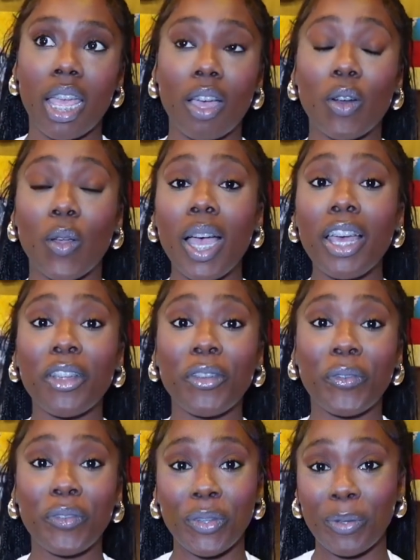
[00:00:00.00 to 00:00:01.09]
Oh no, I had a
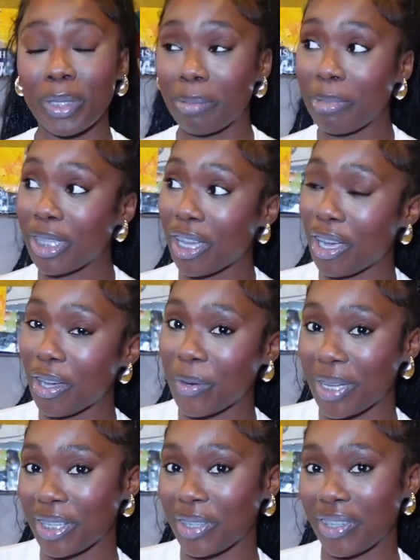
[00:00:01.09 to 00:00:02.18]
few. So let me tell y'all a
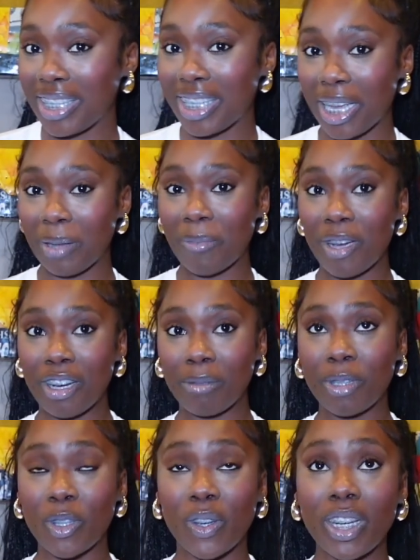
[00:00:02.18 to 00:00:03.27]
quick story time.
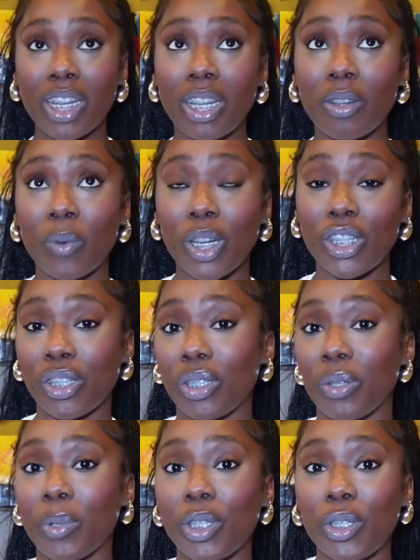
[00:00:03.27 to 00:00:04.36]
So on the register,
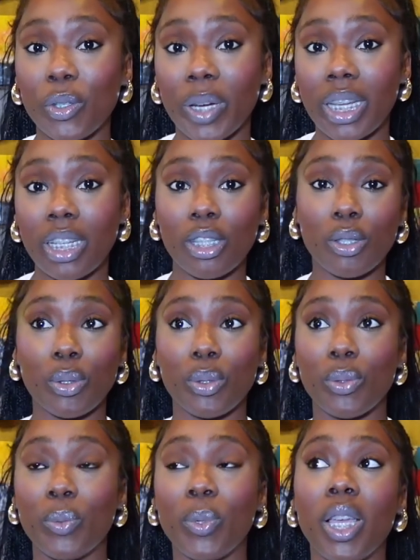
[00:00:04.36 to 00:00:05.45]
we're trained
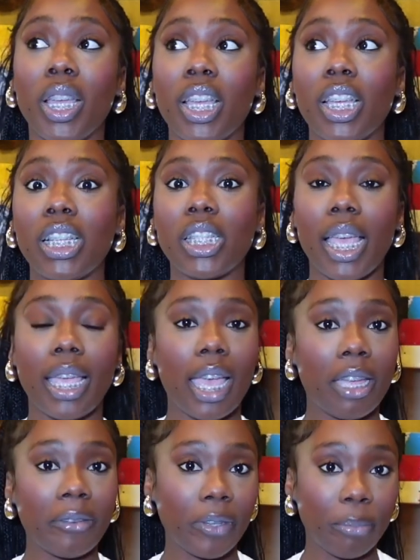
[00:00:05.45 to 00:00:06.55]
to check
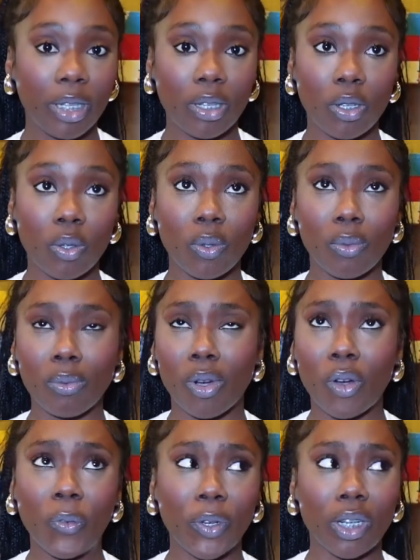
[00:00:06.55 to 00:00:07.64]
every bill
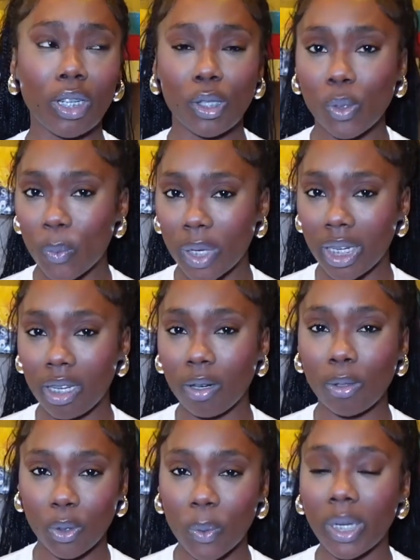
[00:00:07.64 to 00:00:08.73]
over a 20 or
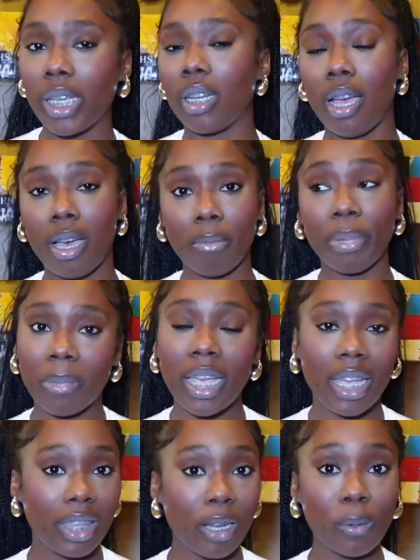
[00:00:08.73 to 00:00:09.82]
20 and up.
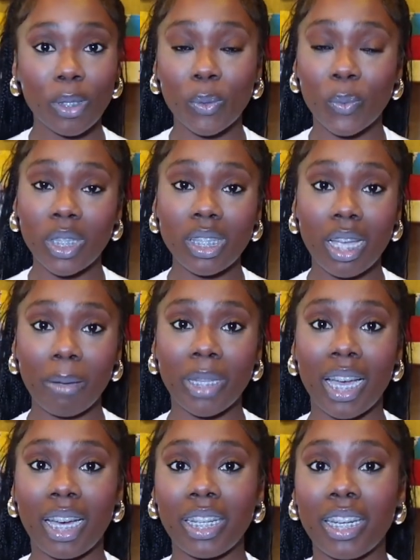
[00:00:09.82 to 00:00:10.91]
And there was this one time that
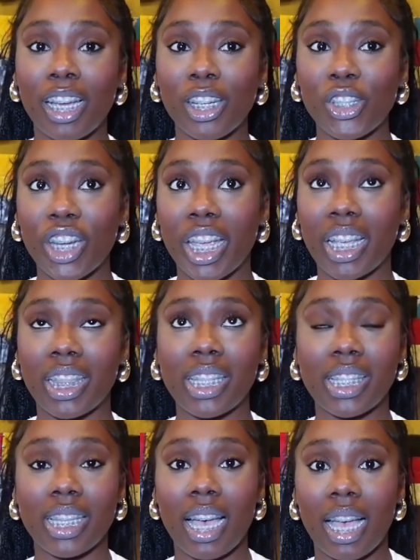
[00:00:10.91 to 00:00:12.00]
I did not check
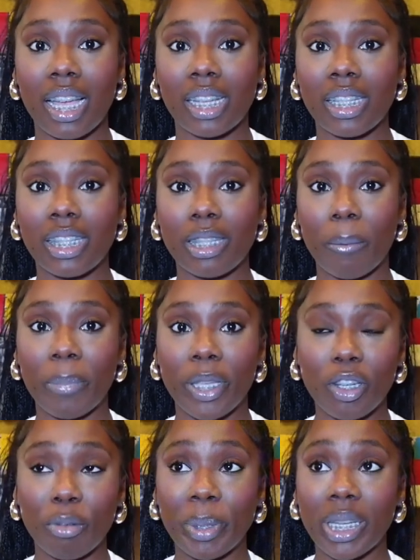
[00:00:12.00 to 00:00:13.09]
this guy's
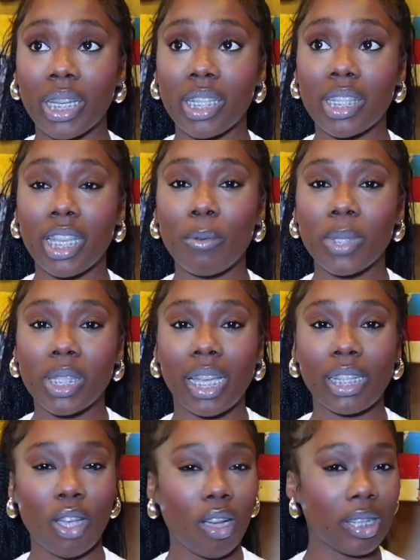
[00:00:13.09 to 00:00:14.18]
bill because he was
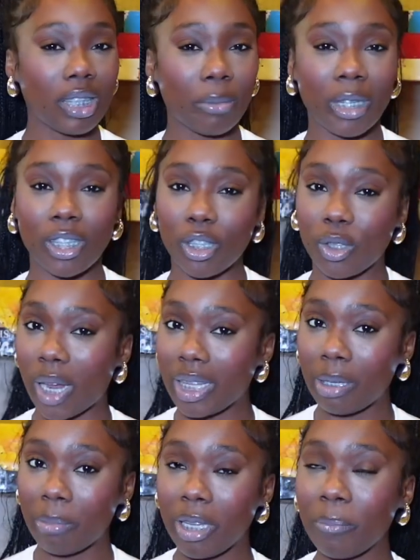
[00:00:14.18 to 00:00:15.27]
like talking to me and
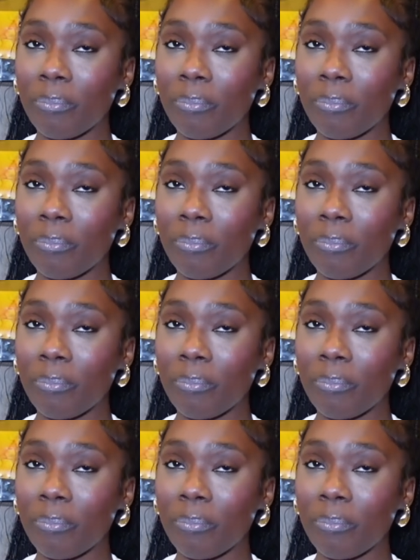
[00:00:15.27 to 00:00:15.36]
distracting me.